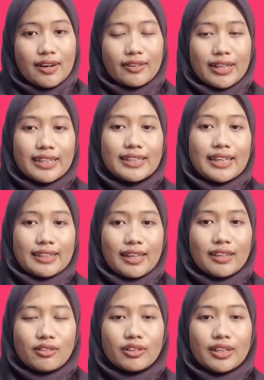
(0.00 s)
Rather than that,
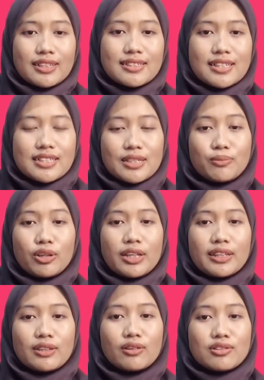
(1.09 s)
organization
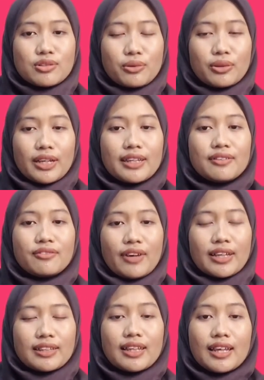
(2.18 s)
politics also can
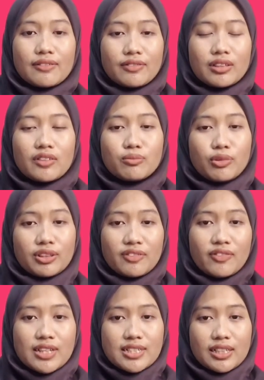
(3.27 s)
affect the level of
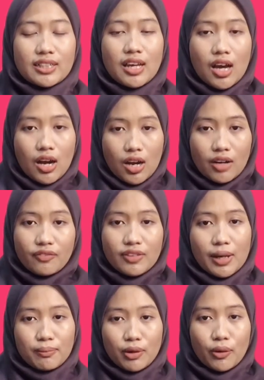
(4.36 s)
motivation of the
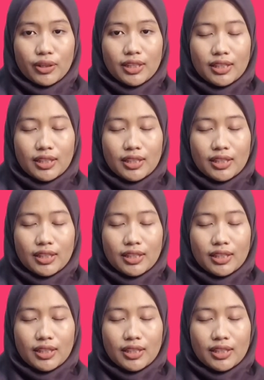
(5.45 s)
employee.